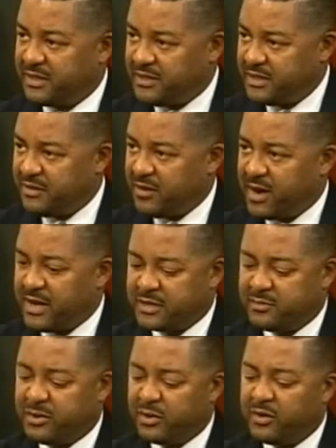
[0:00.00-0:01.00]

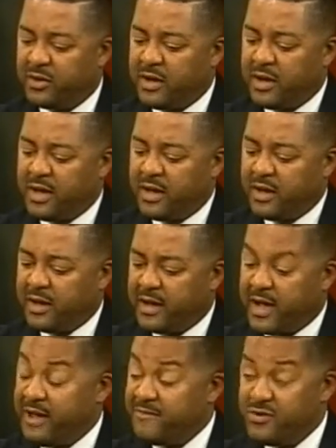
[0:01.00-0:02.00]
facility or hospital,
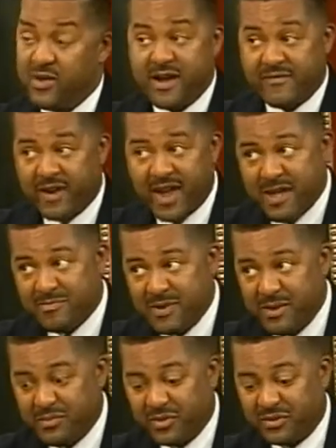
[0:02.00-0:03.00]
have you
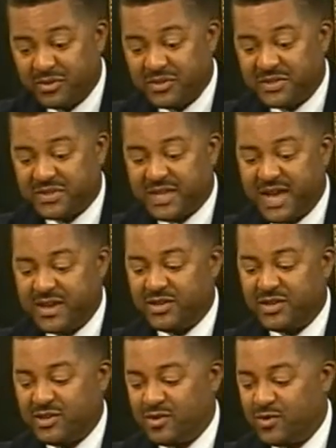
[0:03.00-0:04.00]
ever had people to
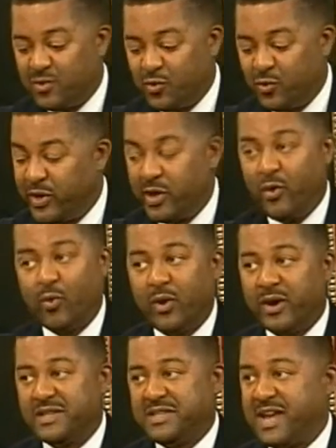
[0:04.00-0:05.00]
say to you,
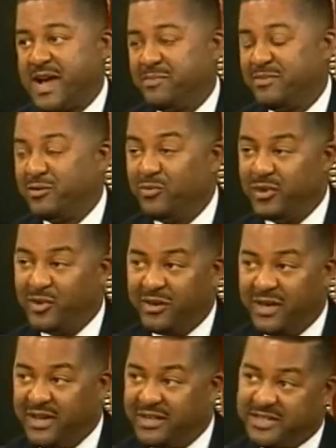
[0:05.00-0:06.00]
"We don't want a
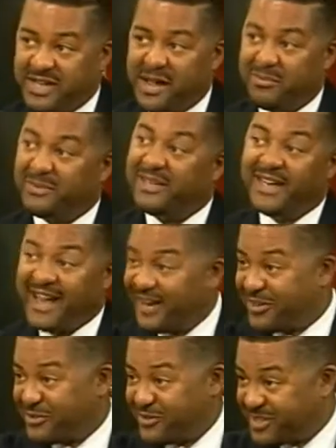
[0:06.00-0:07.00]
chaplain, we don't need a
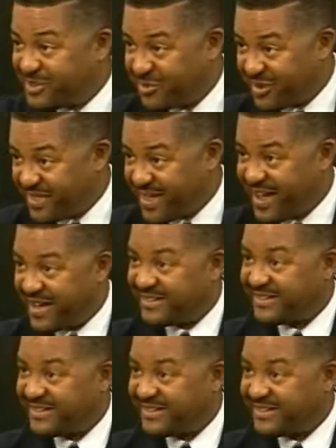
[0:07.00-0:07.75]
chaplain," and how do you deal